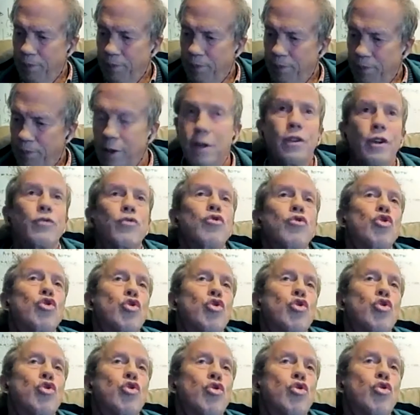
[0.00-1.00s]
The
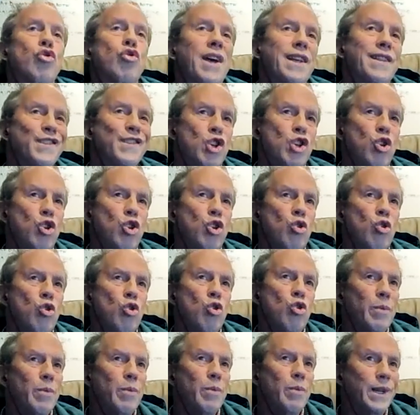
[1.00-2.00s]

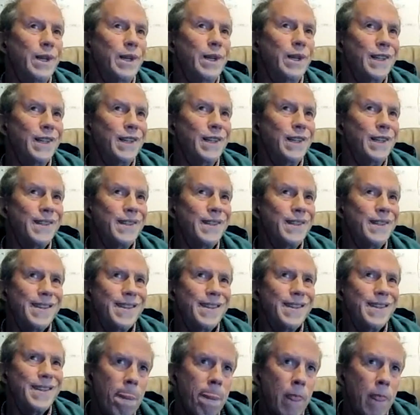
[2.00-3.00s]
transhumanists, you
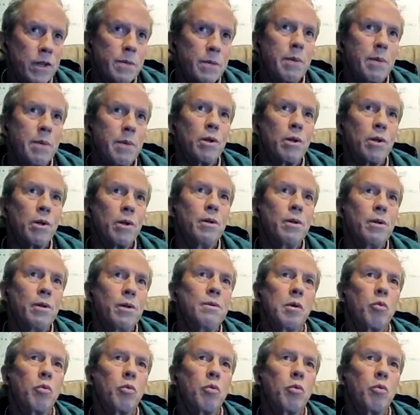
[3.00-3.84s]
know, these people who